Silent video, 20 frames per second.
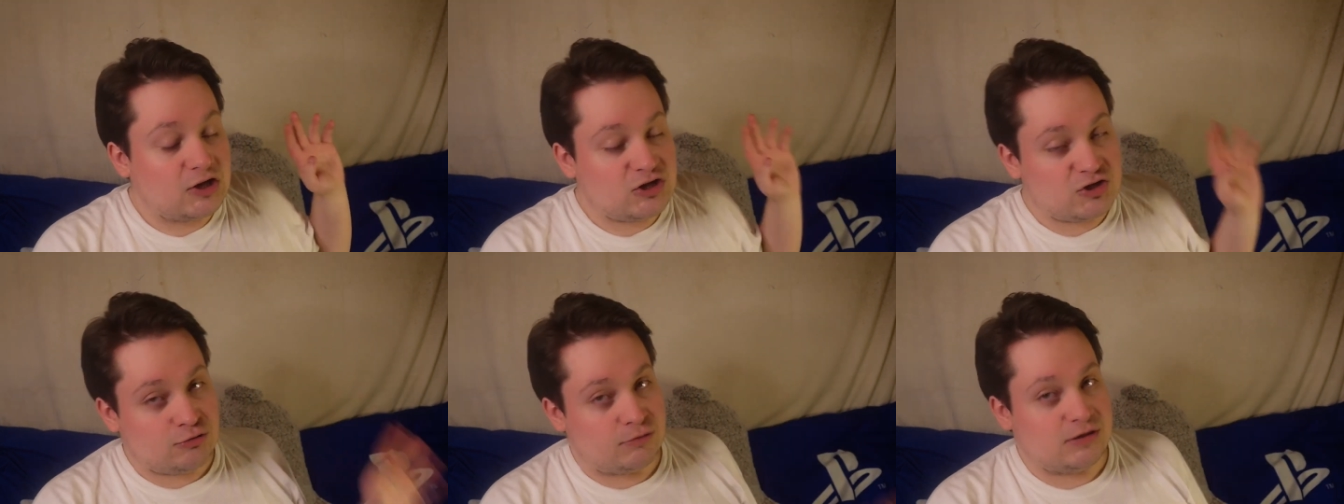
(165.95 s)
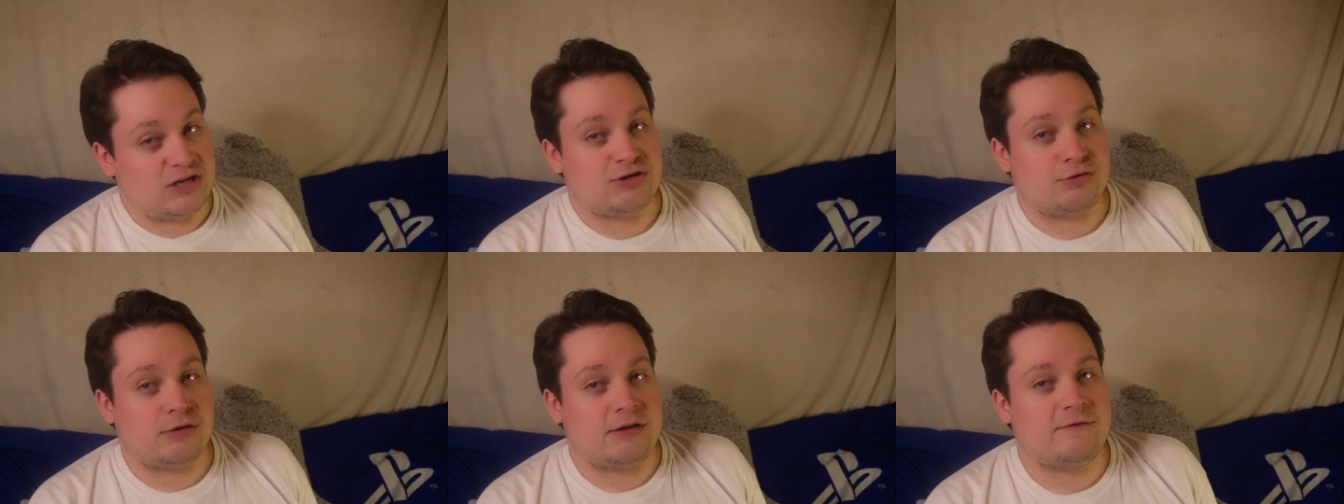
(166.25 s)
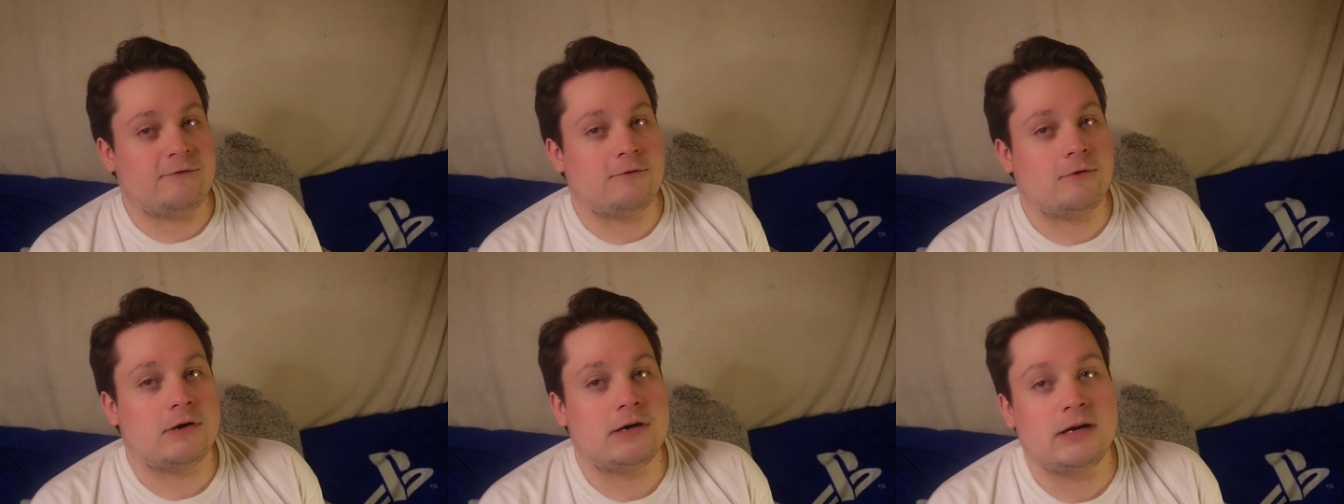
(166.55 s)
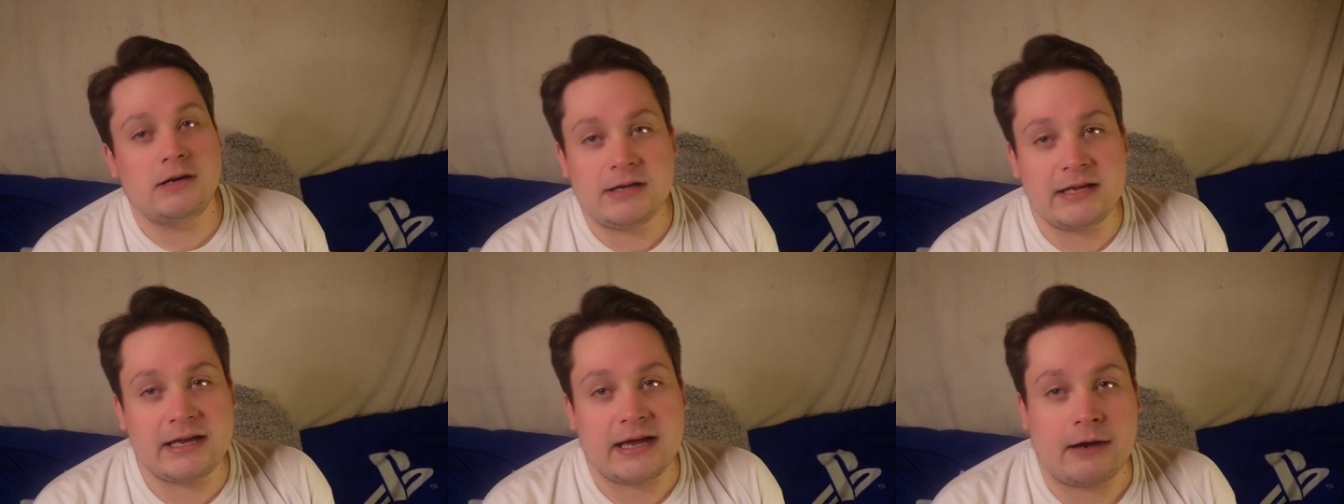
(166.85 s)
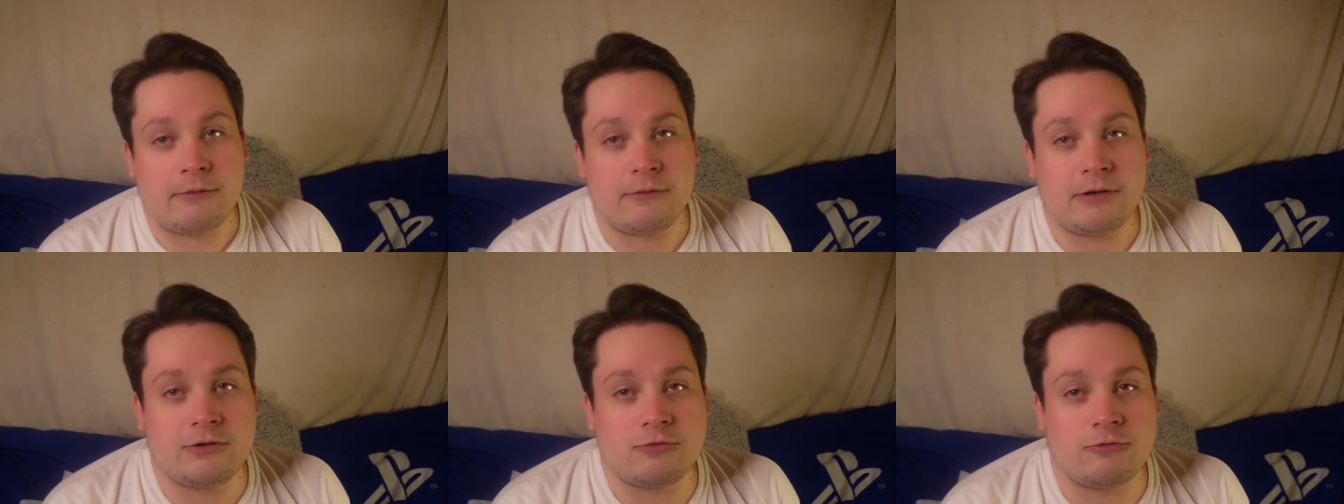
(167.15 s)
2024
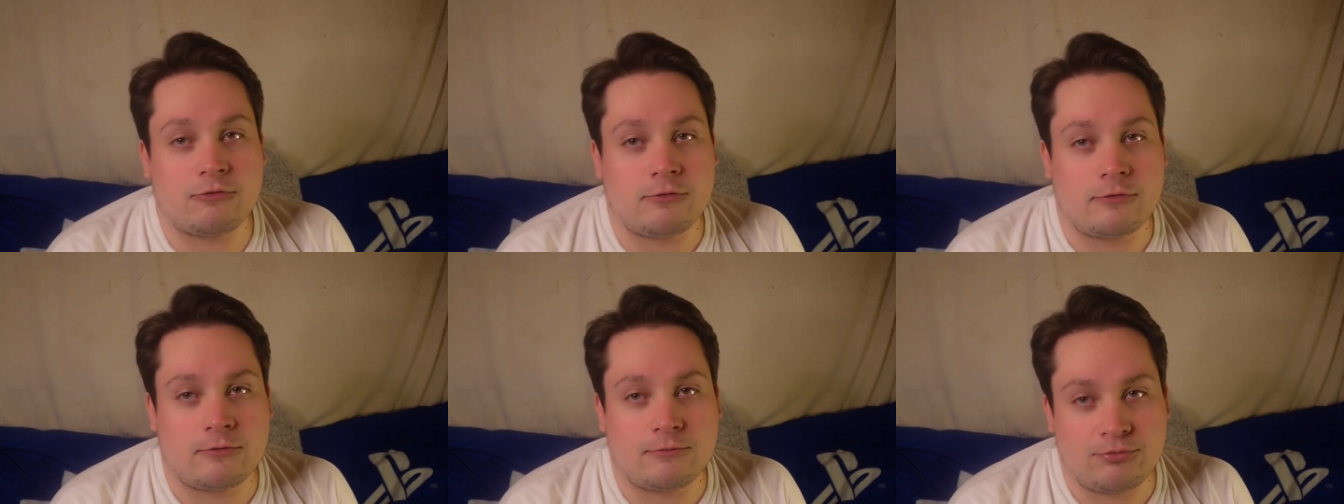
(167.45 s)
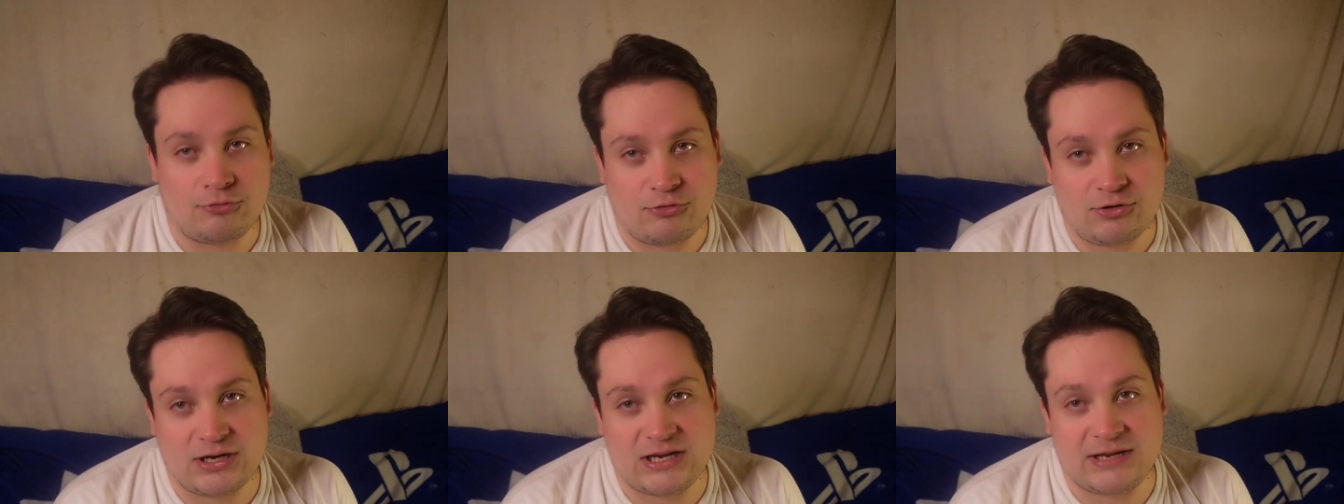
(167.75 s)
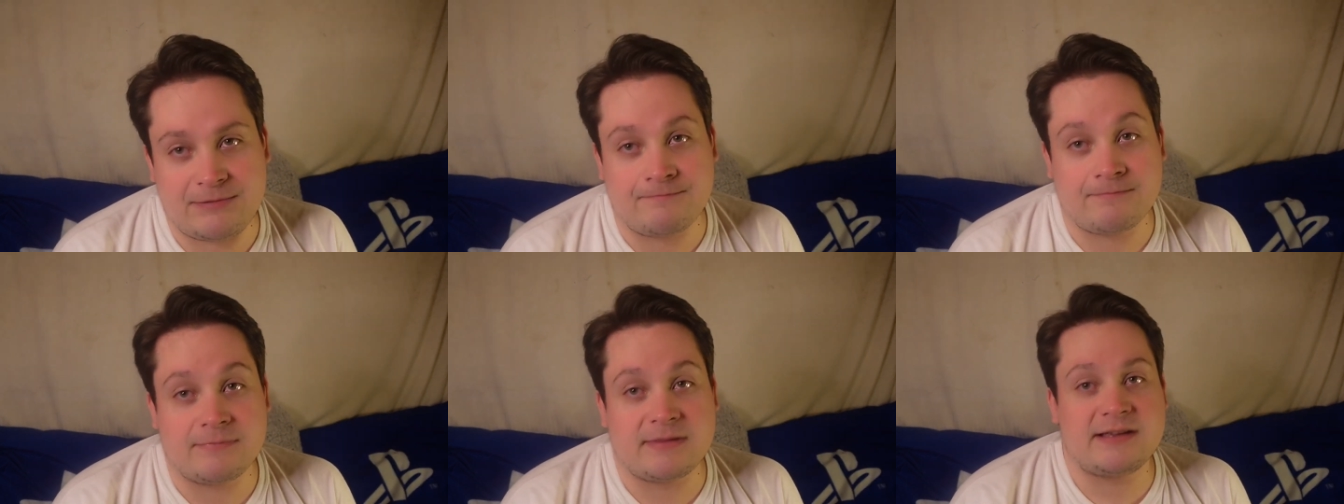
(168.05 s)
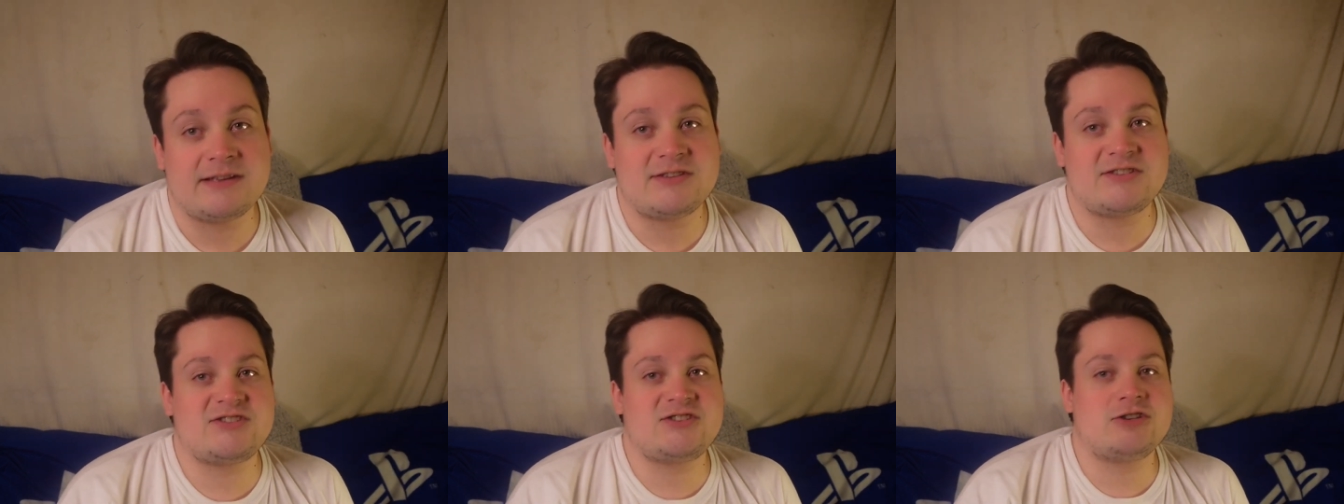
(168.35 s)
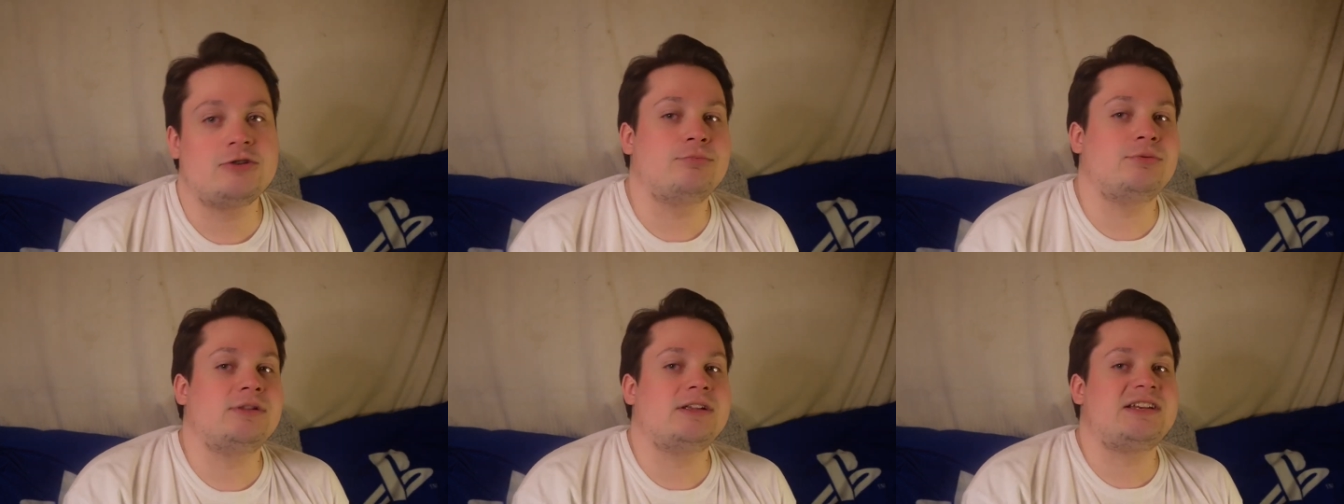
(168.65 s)
Hungarian Grand Prix.
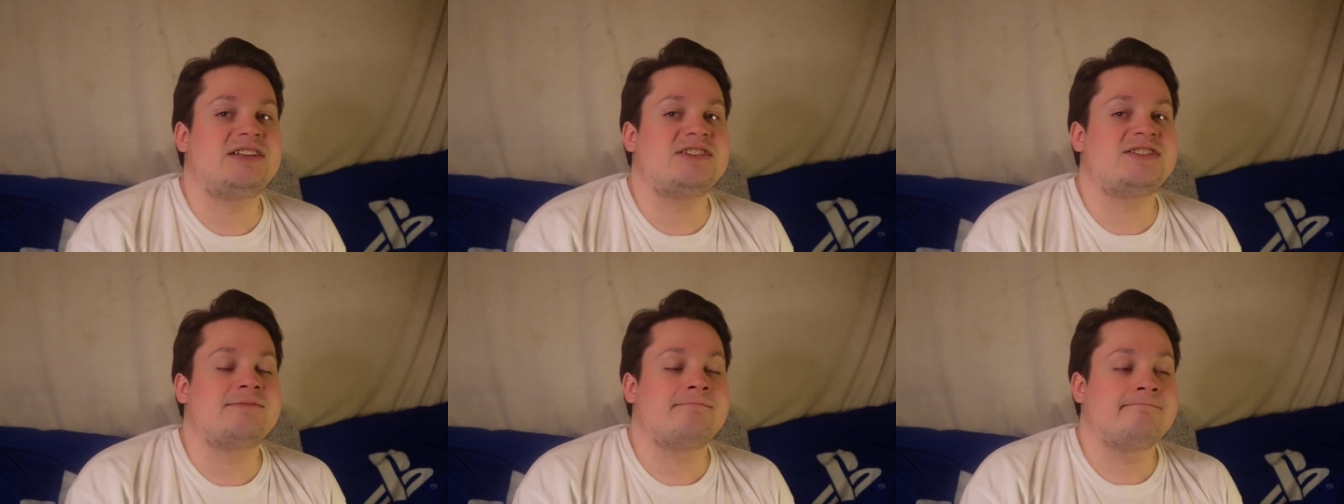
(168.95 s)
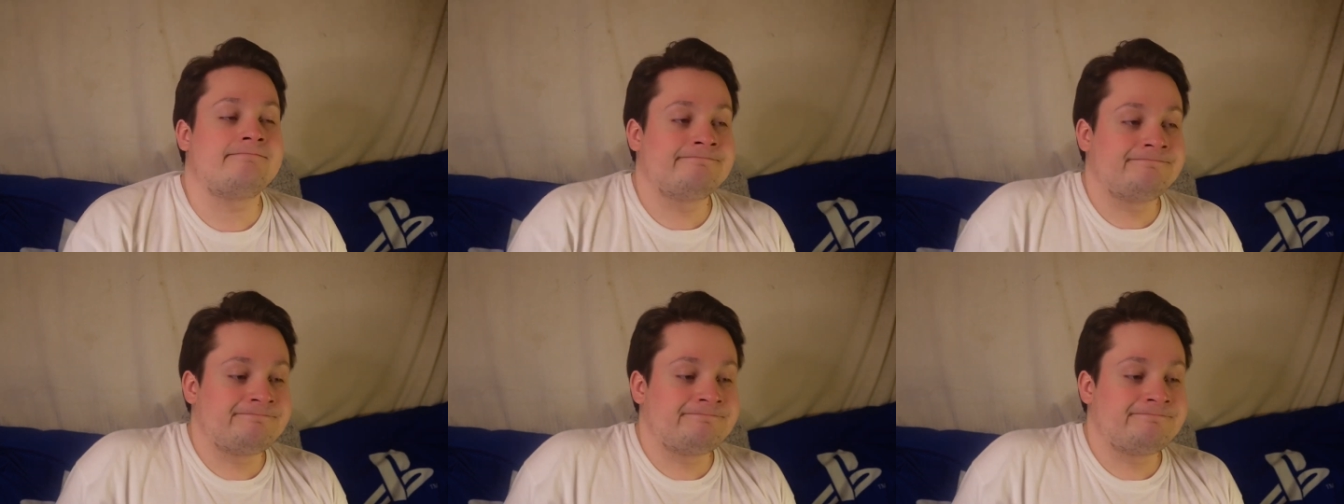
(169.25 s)
So please,